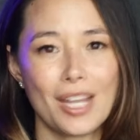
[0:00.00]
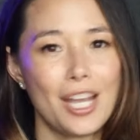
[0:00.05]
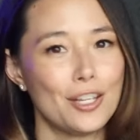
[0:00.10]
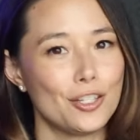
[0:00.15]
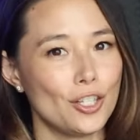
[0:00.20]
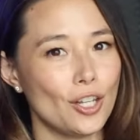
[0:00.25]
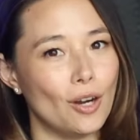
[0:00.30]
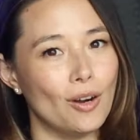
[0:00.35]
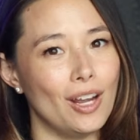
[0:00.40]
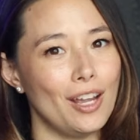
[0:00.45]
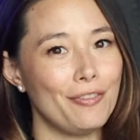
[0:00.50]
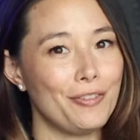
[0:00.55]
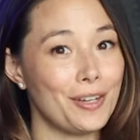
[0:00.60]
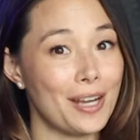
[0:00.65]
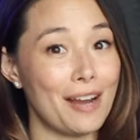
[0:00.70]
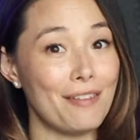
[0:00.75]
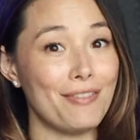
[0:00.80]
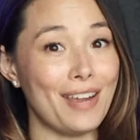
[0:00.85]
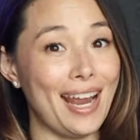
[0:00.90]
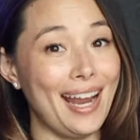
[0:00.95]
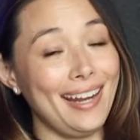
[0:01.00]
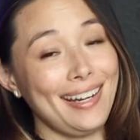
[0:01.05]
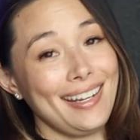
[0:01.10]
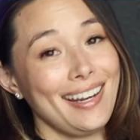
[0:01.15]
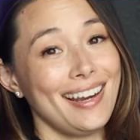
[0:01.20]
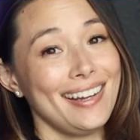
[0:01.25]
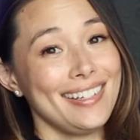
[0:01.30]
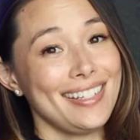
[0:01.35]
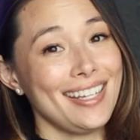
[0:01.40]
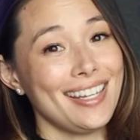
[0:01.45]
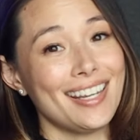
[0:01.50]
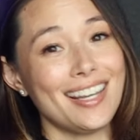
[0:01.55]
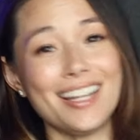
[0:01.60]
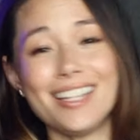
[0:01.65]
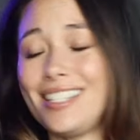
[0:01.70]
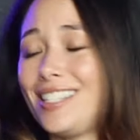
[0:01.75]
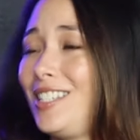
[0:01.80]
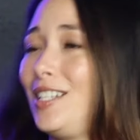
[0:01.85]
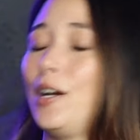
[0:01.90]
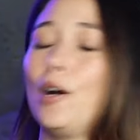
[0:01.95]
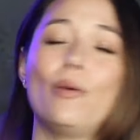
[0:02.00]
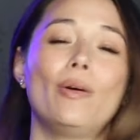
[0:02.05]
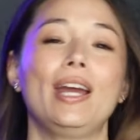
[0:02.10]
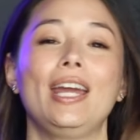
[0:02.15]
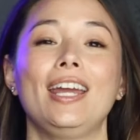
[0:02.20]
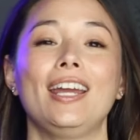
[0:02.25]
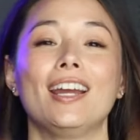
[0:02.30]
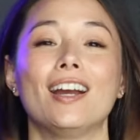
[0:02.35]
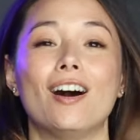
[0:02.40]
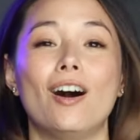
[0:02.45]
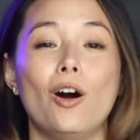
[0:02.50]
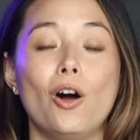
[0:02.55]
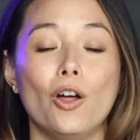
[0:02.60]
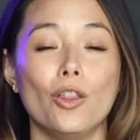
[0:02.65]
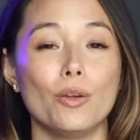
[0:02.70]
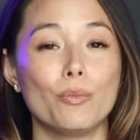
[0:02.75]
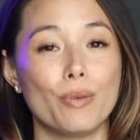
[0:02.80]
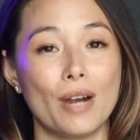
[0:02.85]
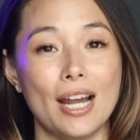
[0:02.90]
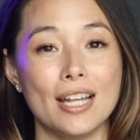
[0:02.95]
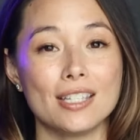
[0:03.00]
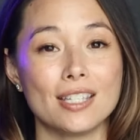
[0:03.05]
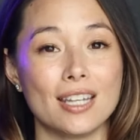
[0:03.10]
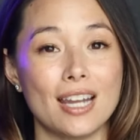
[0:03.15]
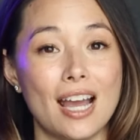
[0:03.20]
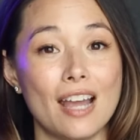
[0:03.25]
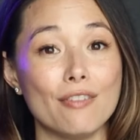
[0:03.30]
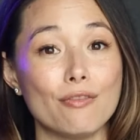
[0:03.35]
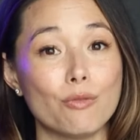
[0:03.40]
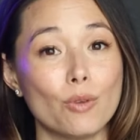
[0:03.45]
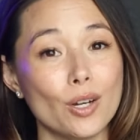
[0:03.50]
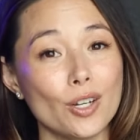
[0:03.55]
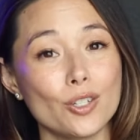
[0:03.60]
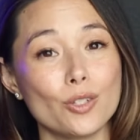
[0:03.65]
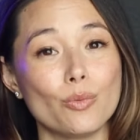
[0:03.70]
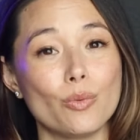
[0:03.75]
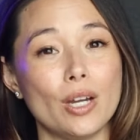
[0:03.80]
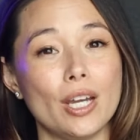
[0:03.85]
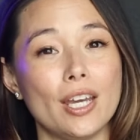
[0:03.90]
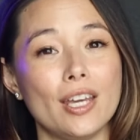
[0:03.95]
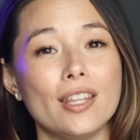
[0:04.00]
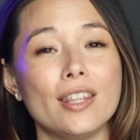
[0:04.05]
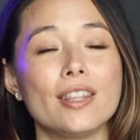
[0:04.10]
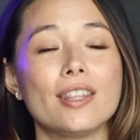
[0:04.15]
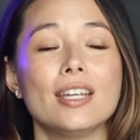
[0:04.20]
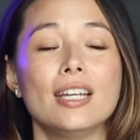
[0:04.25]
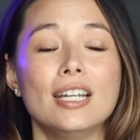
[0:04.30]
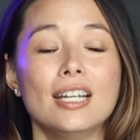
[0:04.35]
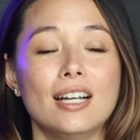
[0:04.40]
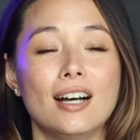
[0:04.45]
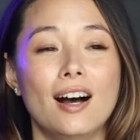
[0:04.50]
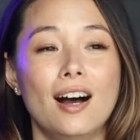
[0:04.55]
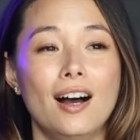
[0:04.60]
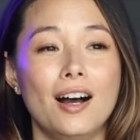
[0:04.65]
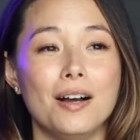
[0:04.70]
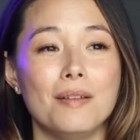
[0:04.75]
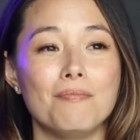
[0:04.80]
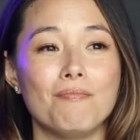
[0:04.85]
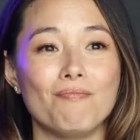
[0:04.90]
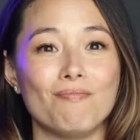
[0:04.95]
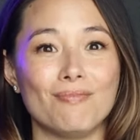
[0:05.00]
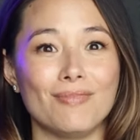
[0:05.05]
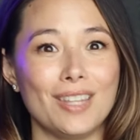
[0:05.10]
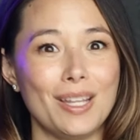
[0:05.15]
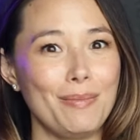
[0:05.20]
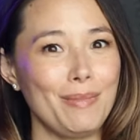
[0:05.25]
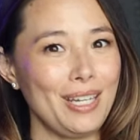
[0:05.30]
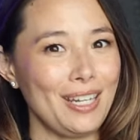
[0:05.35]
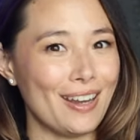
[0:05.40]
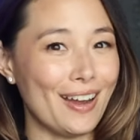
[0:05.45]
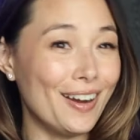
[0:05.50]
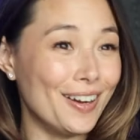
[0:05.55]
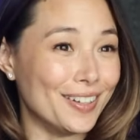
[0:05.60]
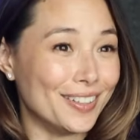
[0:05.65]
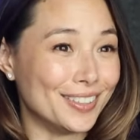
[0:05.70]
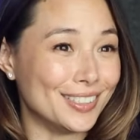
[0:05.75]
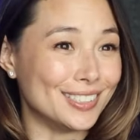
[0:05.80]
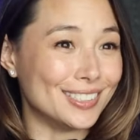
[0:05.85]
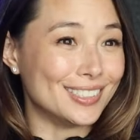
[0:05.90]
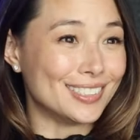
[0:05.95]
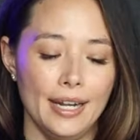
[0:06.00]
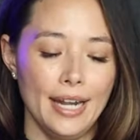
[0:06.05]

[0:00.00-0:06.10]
So if you have any ideas, knowing all the brands that I've worked with, let me know.